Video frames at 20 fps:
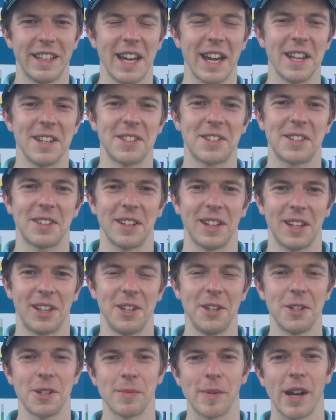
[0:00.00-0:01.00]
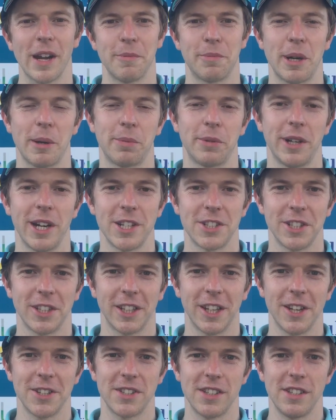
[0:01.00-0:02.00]
Yes, a huge amount of preparation
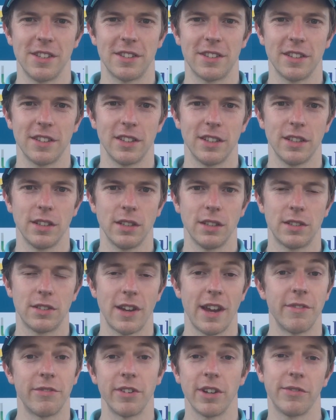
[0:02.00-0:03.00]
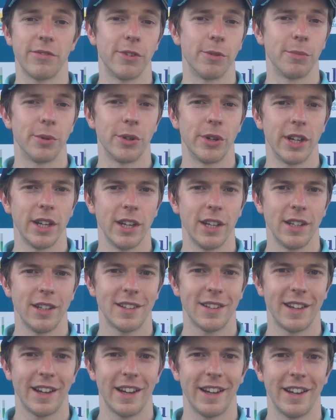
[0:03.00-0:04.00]
goes into every Formula E
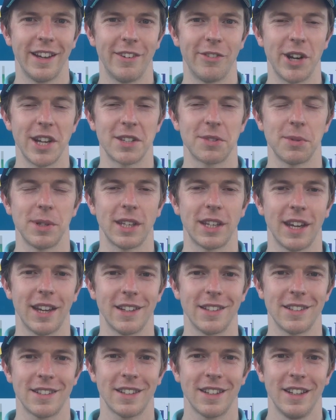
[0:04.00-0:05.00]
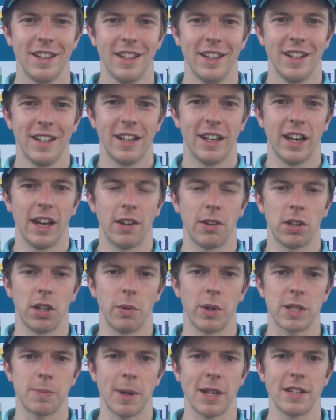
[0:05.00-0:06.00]
race weekend.
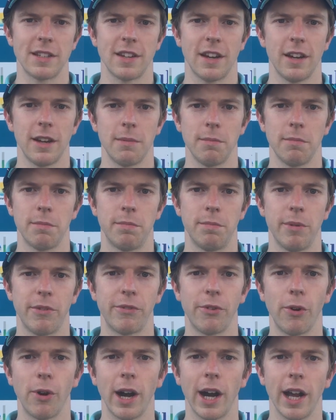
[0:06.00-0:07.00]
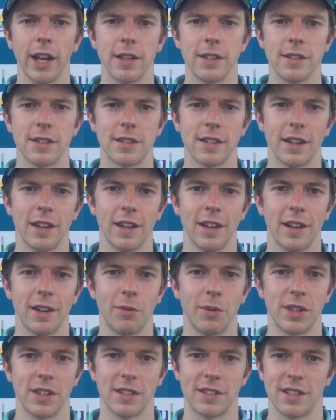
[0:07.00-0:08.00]
We spend time beforehand
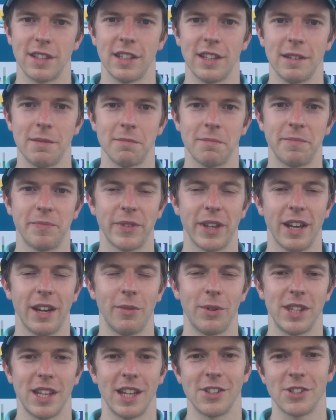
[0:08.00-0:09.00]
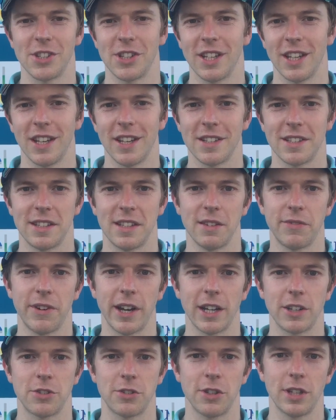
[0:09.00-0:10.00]
with the team, with the engineers in the
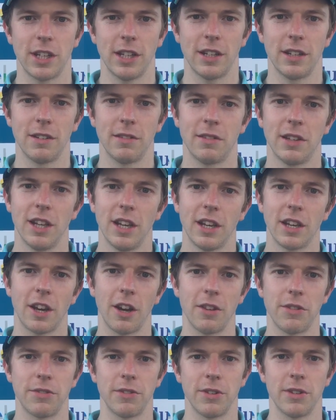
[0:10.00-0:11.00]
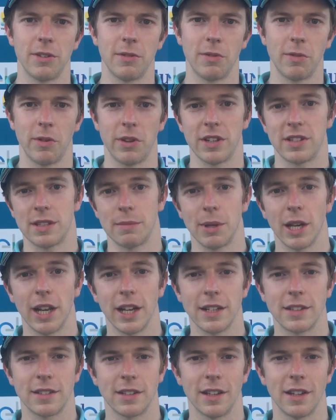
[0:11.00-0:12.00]
factory, and going through the
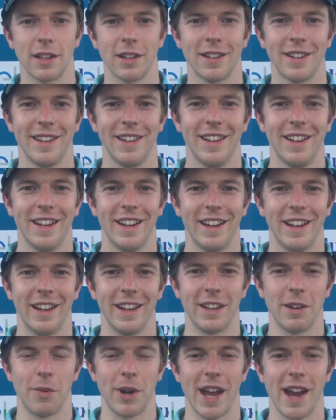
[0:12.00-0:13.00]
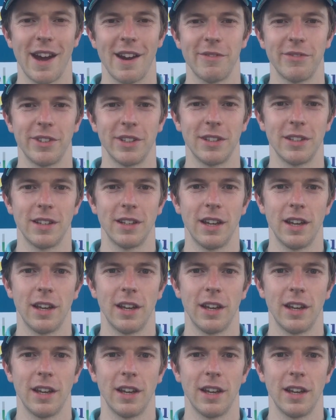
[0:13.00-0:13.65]
simulator that we have, and